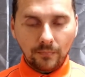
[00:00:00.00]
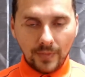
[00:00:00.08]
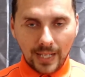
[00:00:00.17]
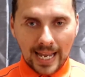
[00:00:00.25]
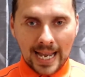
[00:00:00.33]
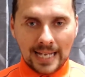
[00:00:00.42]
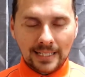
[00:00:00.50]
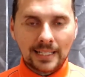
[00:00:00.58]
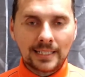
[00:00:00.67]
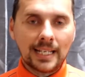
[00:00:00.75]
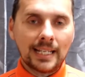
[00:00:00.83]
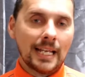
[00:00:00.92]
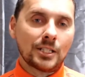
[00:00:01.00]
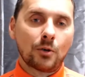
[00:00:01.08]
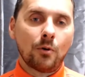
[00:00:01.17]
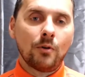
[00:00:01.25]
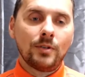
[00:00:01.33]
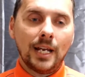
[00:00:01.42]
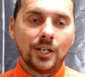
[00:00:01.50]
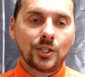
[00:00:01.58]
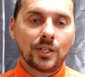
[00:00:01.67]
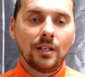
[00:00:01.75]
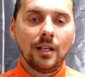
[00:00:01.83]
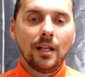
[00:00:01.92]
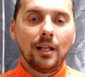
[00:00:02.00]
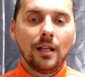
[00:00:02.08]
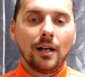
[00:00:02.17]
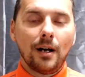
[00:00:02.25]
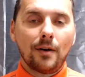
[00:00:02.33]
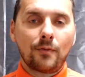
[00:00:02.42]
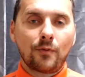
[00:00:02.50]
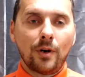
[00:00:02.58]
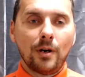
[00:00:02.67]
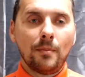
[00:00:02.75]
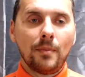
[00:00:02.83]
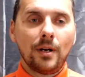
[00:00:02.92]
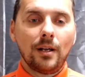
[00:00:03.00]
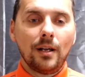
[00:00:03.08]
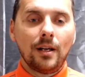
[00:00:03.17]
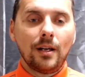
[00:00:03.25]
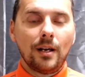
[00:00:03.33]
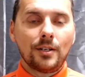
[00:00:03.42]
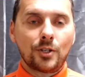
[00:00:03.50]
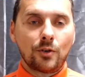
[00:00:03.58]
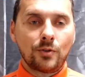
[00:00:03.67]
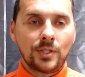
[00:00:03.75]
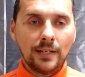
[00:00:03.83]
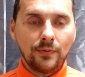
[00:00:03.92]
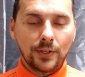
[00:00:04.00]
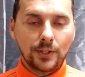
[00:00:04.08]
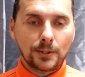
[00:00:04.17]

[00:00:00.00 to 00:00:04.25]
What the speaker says: As I said, that's a quotation from Josephus.